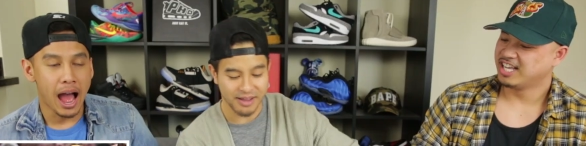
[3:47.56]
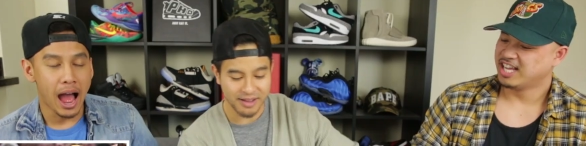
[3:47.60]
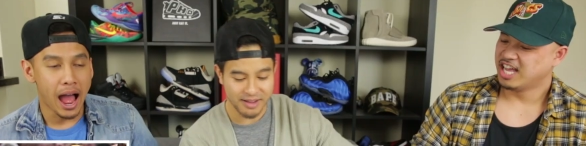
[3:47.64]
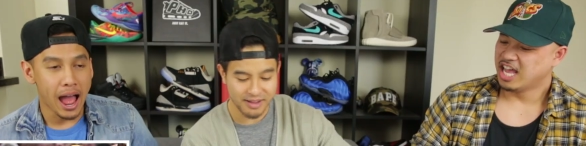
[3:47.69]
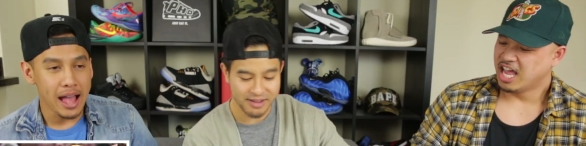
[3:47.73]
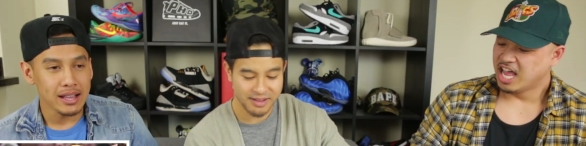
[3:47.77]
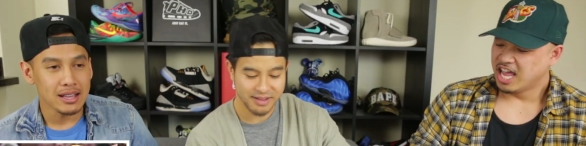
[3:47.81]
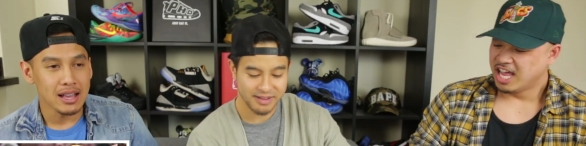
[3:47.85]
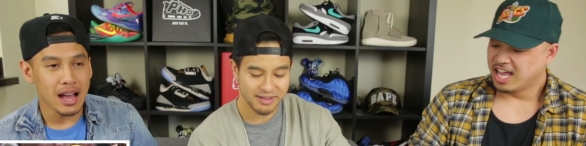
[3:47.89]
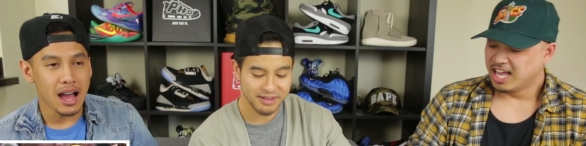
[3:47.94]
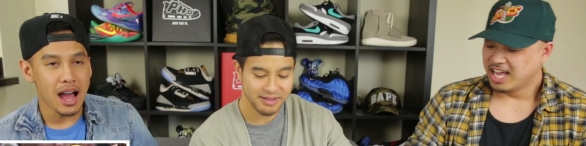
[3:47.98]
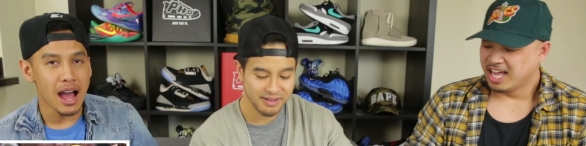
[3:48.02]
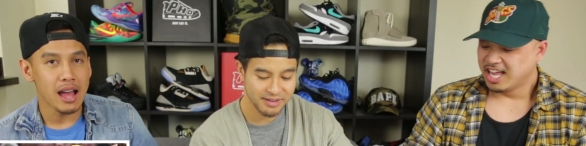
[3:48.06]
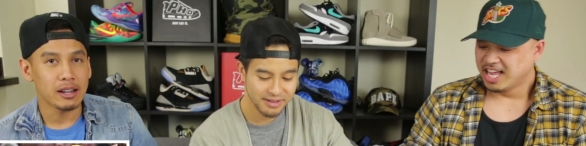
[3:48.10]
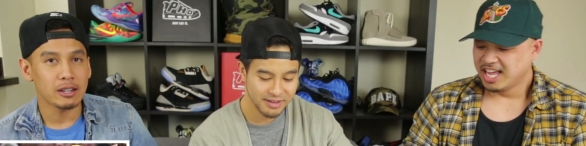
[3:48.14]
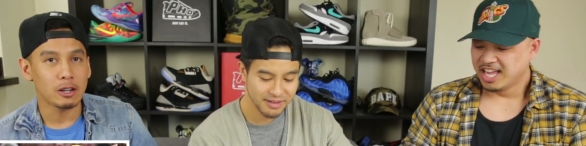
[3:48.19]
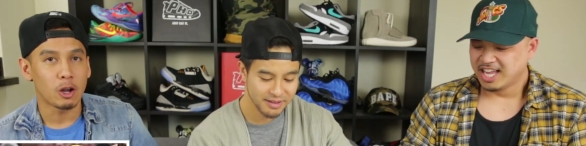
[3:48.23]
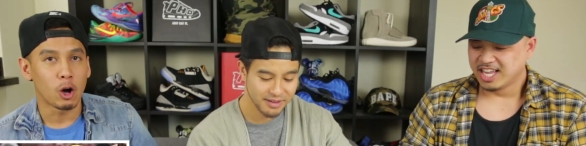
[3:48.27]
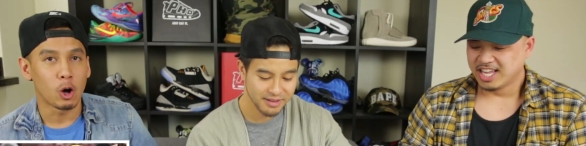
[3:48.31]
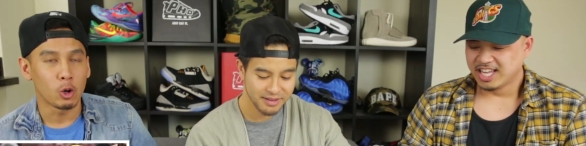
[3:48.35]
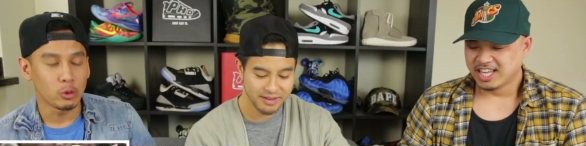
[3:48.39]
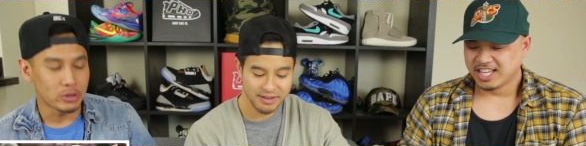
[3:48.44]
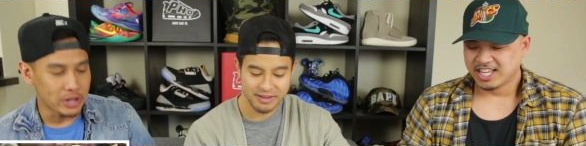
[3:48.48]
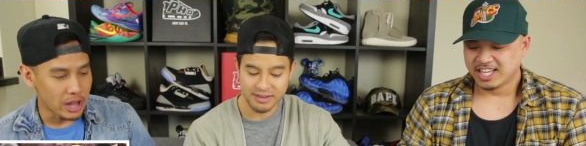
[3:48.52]
Speaker 1: Okay. I got
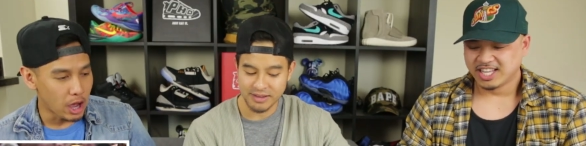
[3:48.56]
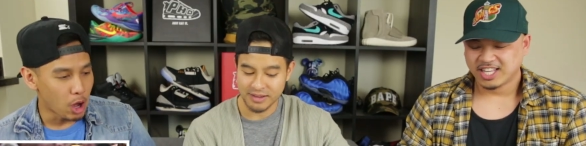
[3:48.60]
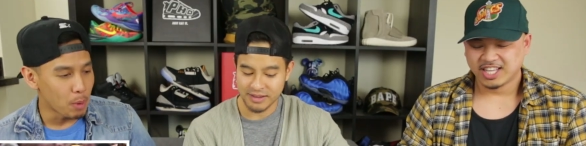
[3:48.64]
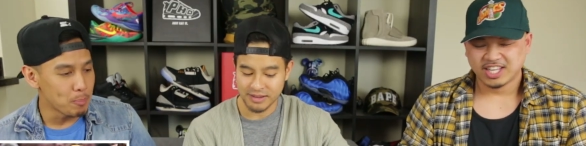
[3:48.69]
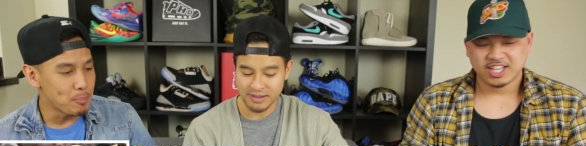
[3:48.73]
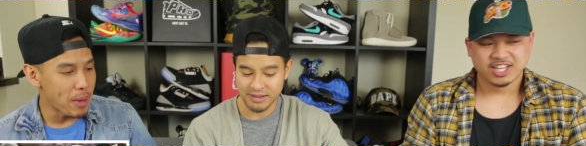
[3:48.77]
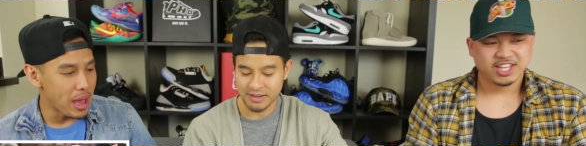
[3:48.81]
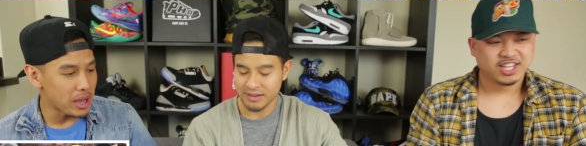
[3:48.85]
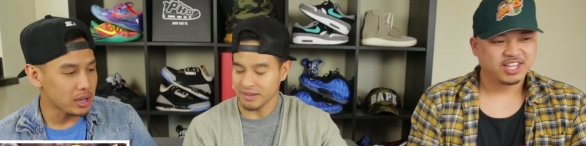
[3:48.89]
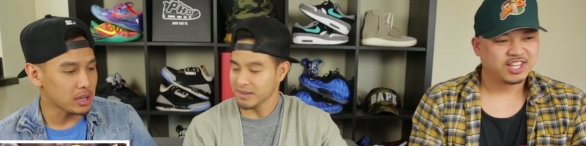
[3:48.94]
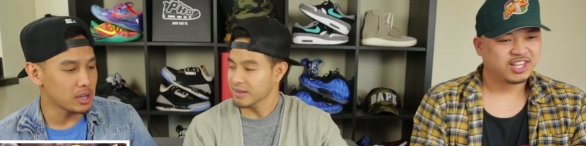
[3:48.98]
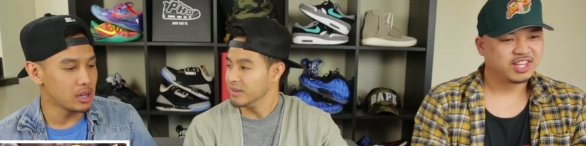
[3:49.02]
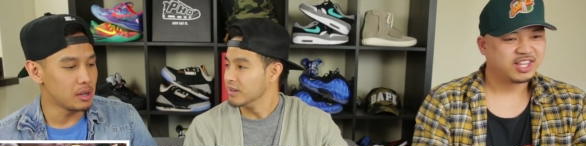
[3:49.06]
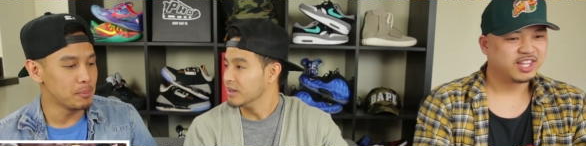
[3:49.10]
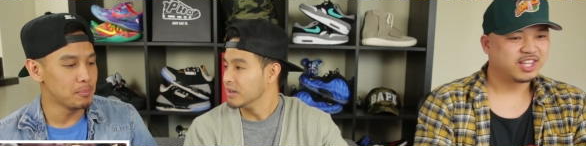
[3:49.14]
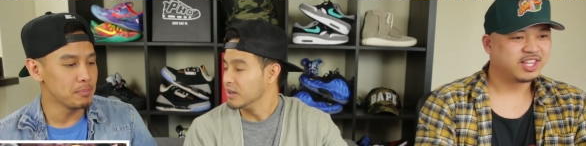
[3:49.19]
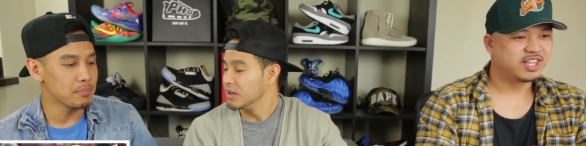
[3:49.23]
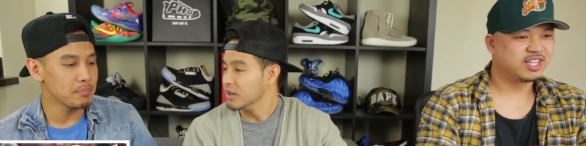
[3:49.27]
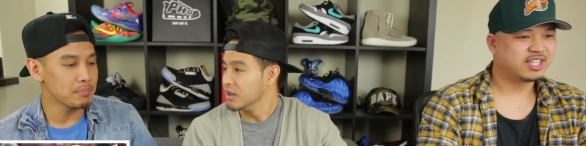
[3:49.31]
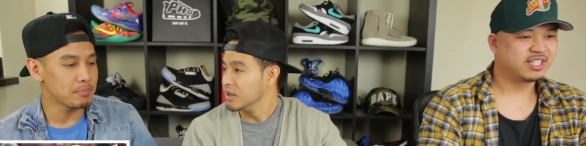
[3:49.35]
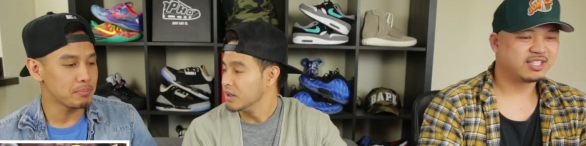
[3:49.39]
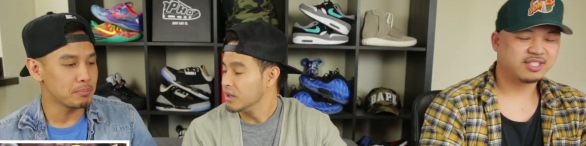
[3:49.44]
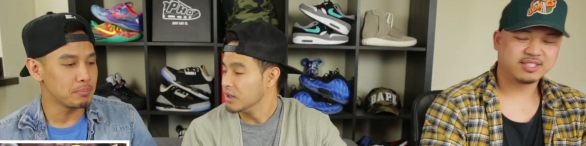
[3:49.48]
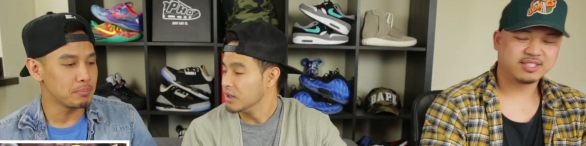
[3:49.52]
Odell Beckham.